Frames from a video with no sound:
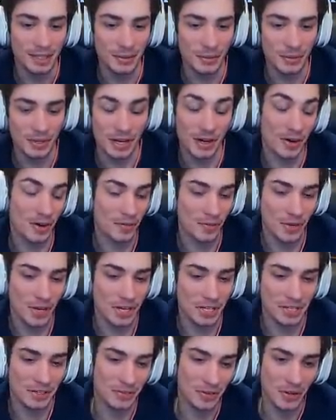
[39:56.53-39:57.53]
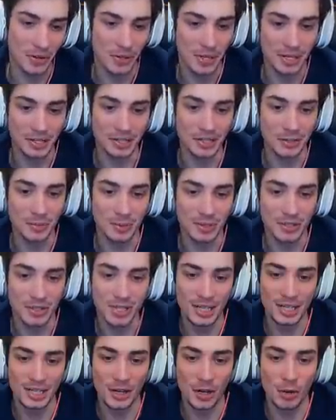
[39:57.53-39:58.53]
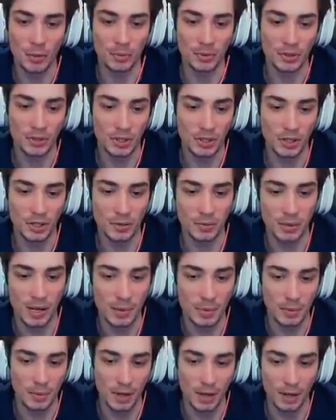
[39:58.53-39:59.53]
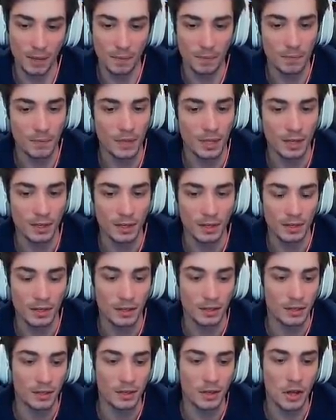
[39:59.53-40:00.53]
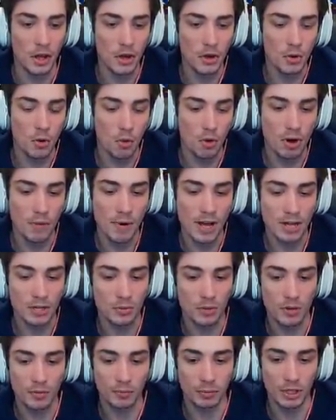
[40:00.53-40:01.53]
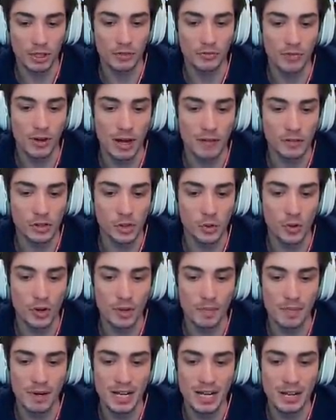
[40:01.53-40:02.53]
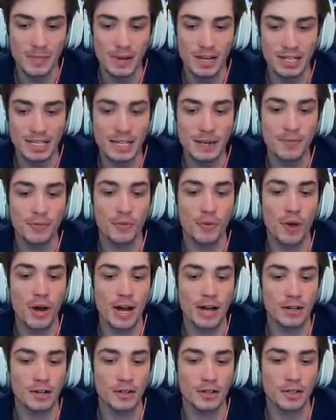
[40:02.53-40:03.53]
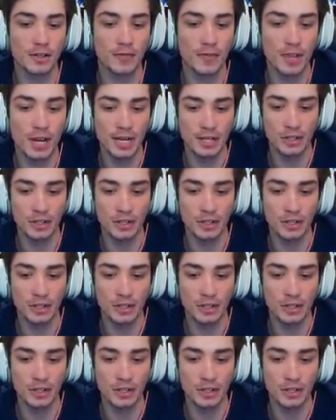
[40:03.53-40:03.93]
Anyway, I don't know if you guys even know who that is, but seeing that hopeless look, blah, blah, blah, all quarterbacks will have plus five short, medium, and deep throw accuracy for the